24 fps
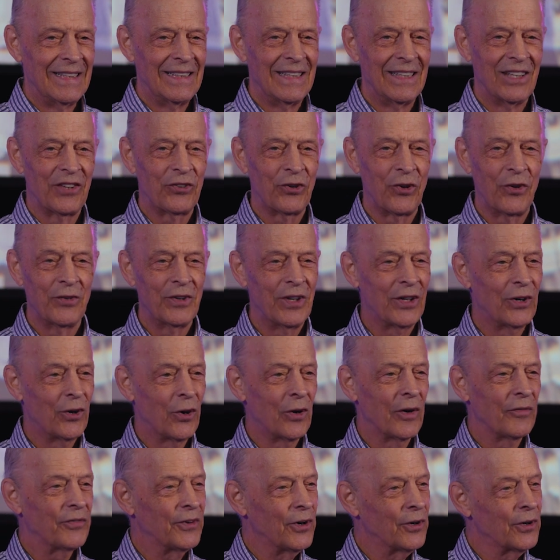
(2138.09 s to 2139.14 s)
And so, you
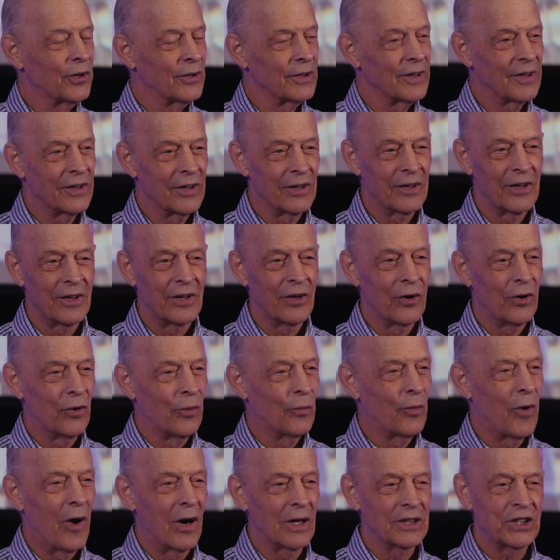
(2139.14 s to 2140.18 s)
know, if you're, you know,
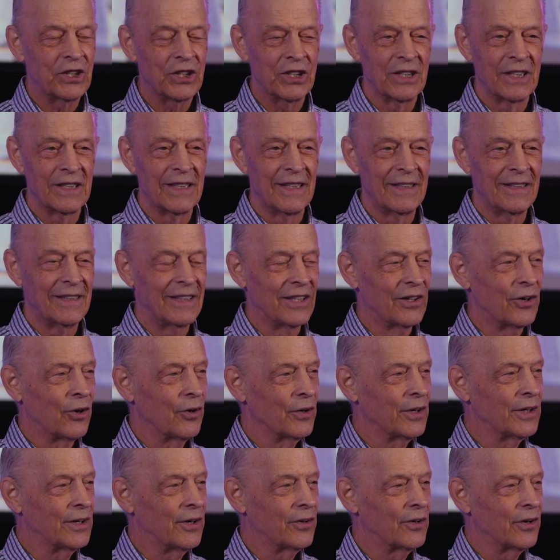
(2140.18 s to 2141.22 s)
watching and, you
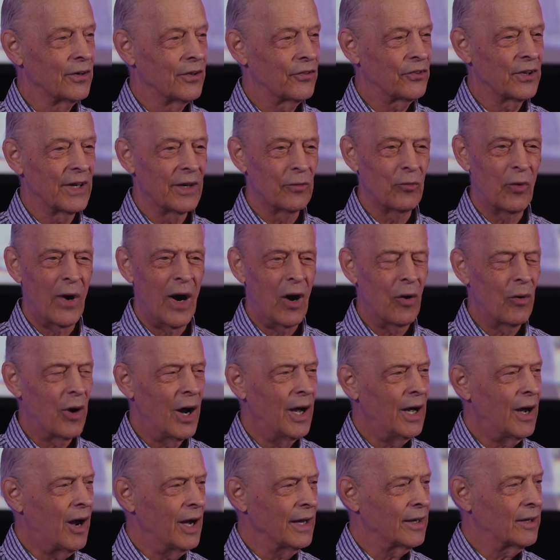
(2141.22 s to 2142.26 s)
know, you're saying, wow,
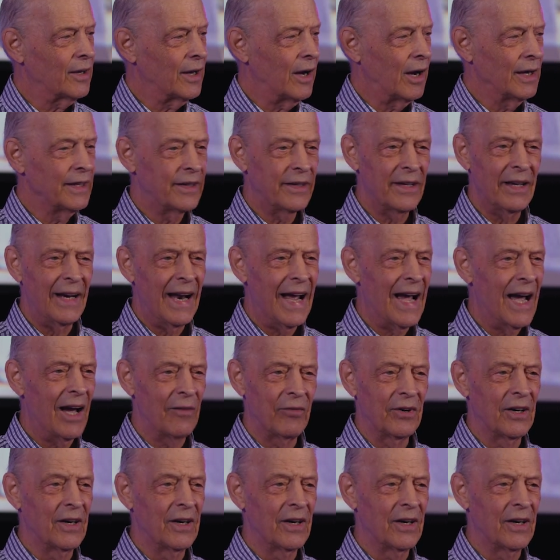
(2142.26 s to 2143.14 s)
I, I, I did have